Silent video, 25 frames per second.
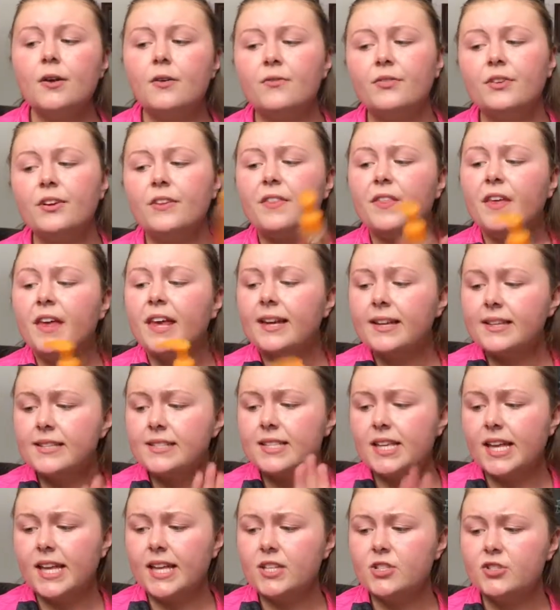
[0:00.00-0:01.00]
For
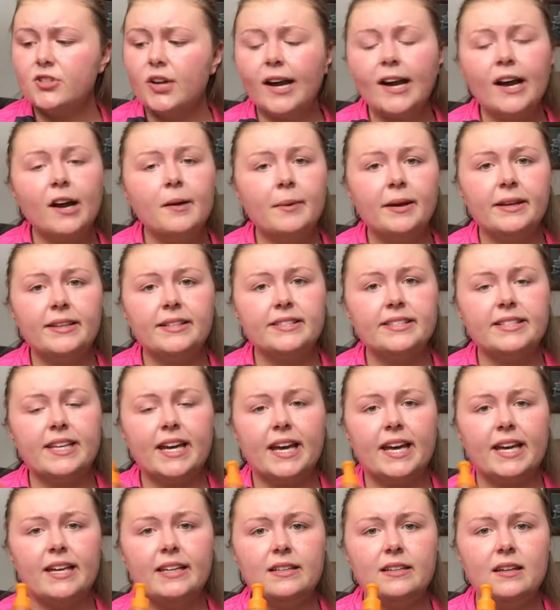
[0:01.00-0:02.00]
these dry out my
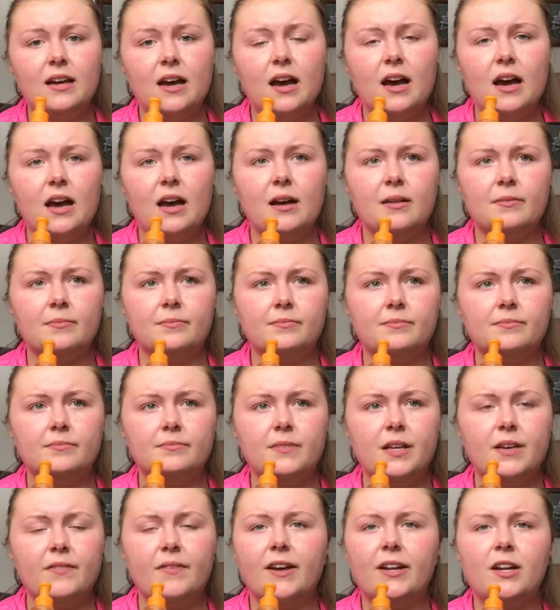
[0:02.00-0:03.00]
skin.
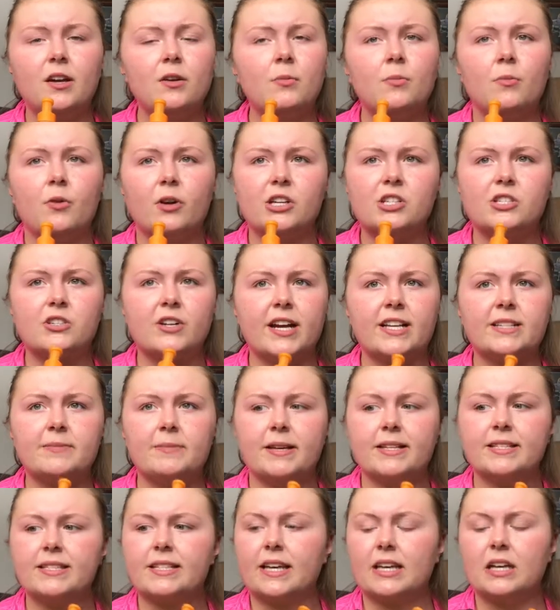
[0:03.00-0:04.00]
If I don't moisturize
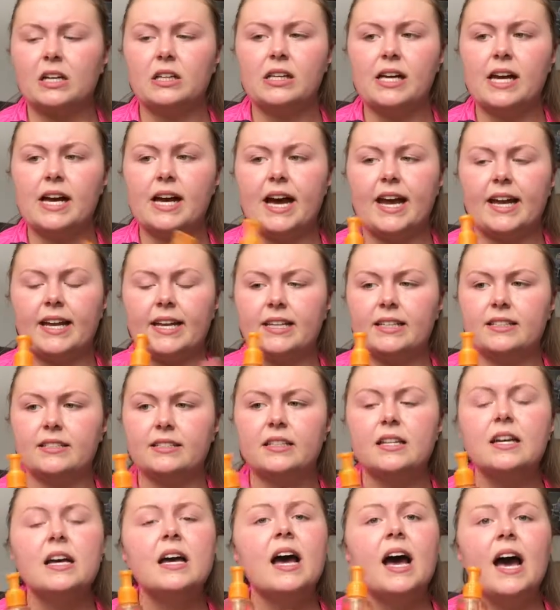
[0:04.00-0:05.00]
my skin a lot,
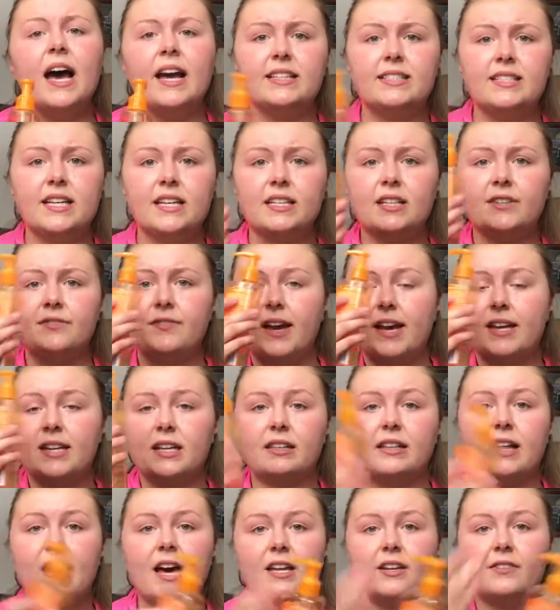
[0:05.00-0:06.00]
I tend to find
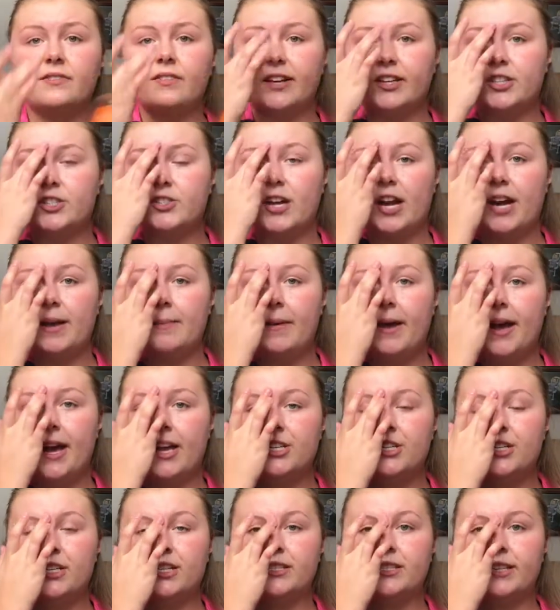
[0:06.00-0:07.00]
a lot of like dry
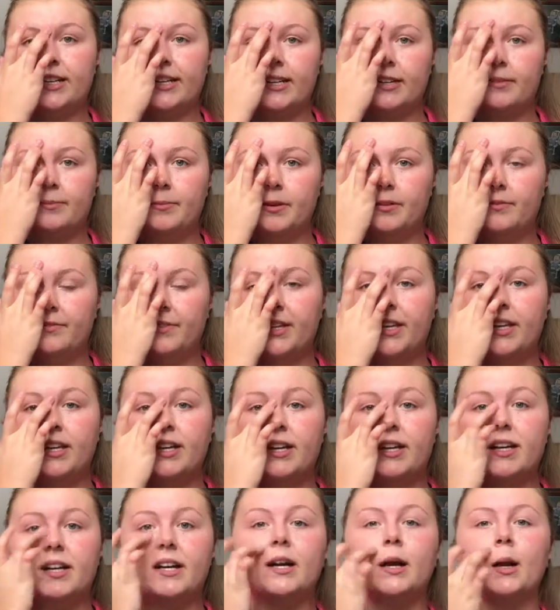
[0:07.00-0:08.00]
patches like above
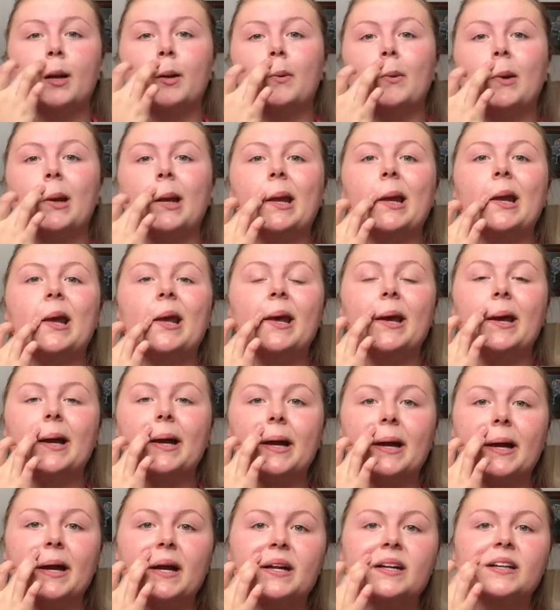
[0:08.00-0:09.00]
here and right
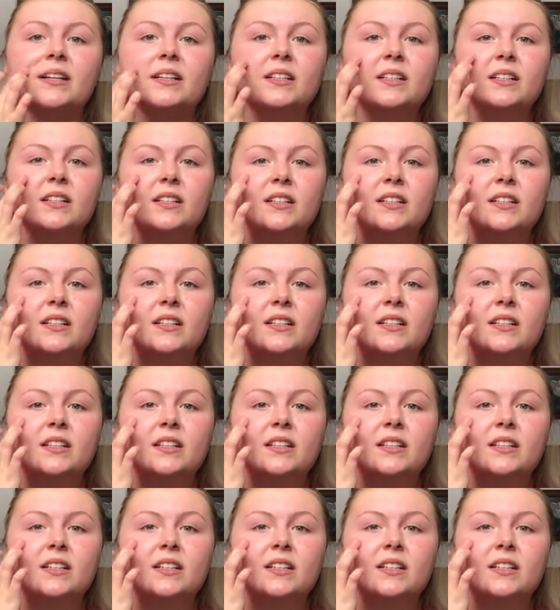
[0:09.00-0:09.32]
here.